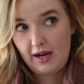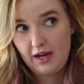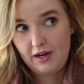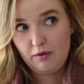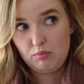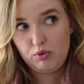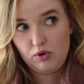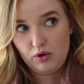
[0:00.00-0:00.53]
kind
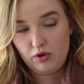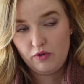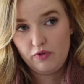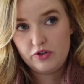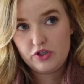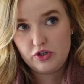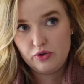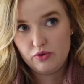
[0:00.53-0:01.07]
of
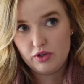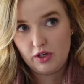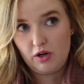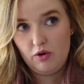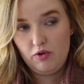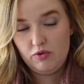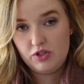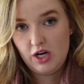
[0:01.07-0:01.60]
proved to the
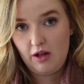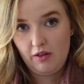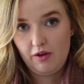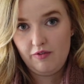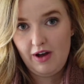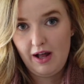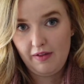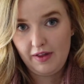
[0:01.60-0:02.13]
Coachella
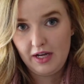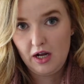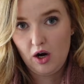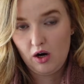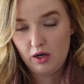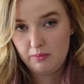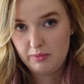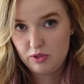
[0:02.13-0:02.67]
Valley
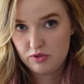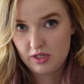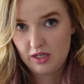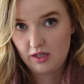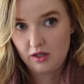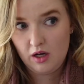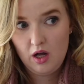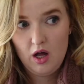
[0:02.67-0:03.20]
Art and
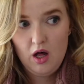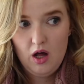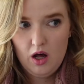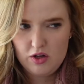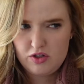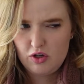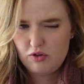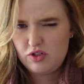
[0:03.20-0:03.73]
Music
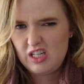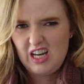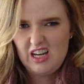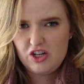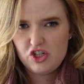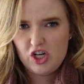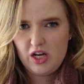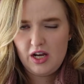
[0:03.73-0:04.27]

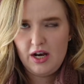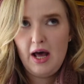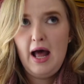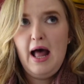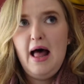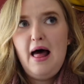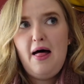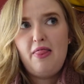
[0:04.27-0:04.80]
Association
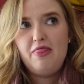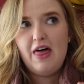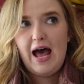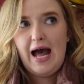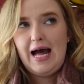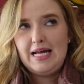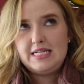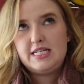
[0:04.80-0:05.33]

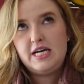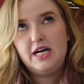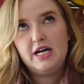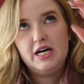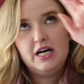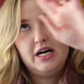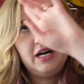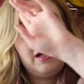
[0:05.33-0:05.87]
that
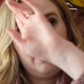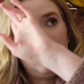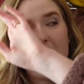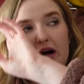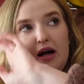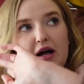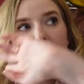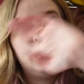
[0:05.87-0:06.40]

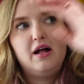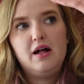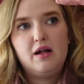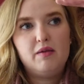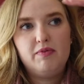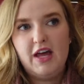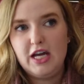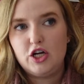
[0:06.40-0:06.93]

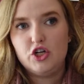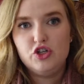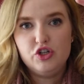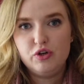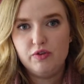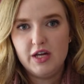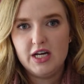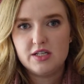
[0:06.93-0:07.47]
they could
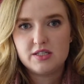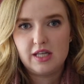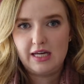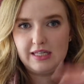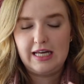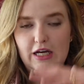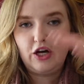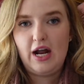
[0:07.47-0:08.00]
do this, like
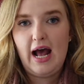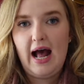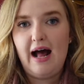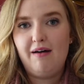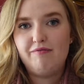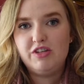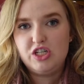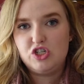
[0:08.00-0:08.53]
they could
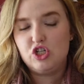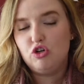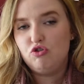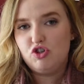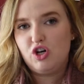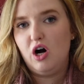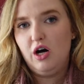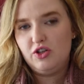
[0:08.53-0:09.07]
have these
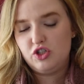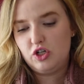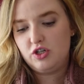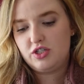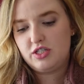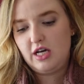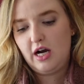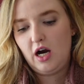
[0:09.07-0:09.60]
huge
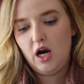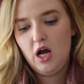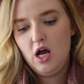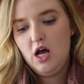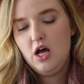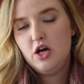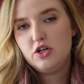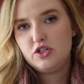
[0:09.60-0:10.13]
concerts there.
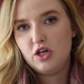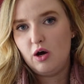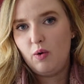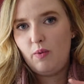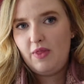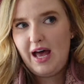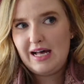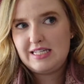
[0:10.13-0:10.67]

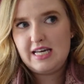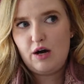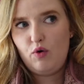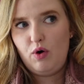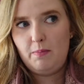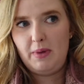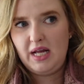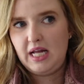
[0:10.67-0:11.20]
So that's how
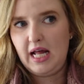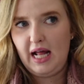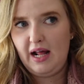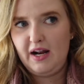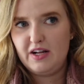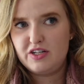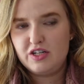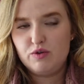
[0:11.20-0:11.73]
it began.
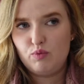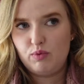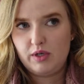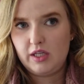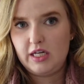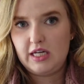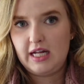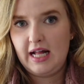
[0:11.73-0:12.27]
It didn't
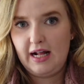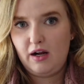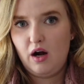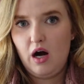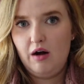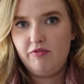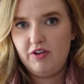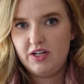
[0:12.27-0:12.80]
really kick
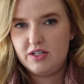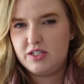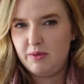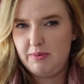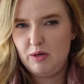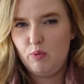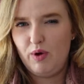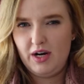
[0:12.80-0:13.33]
off and to
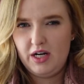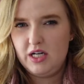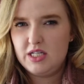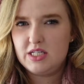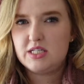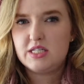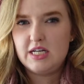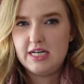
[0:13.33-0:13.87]
be what it
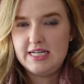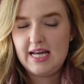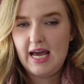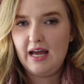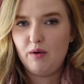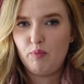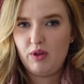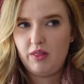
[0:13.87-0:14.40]
is
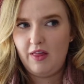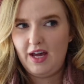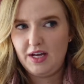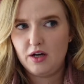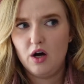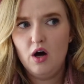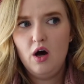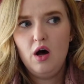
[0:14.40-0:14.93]
today with
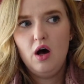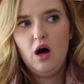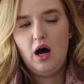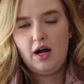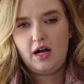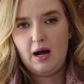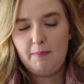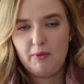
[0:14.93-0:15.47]
like
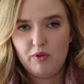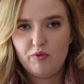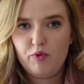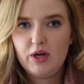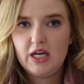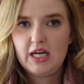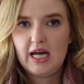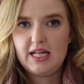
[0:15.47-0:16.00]
a couple of
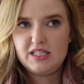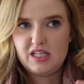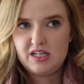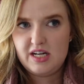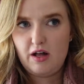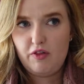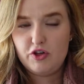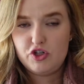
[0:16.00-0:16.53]
weekends
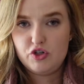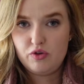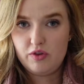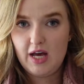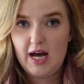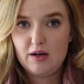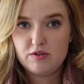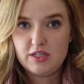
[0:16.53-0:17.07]
until the
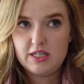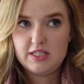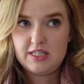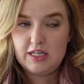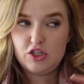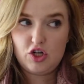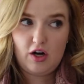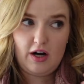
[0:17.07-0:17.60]
2000s.
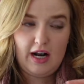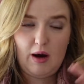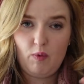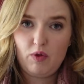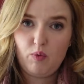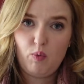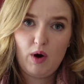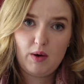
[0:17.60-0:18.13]
They started out
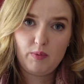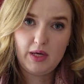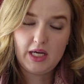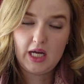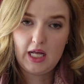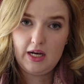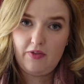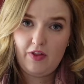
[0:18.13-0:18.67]
with one
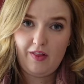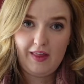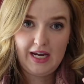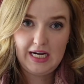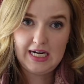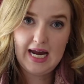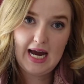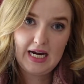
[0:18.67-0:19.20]
weekend in the
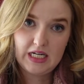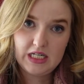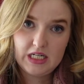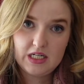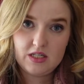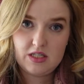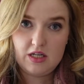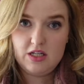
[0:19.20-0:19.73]
late
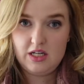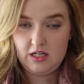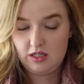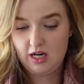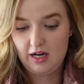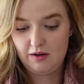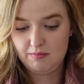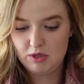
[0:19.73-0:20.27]
90s and did
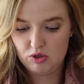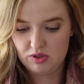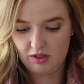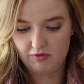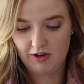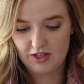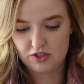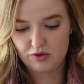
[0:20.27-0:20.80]
kind of music
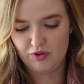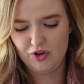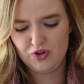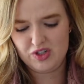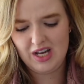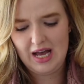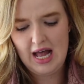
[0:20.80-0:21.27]
festivals.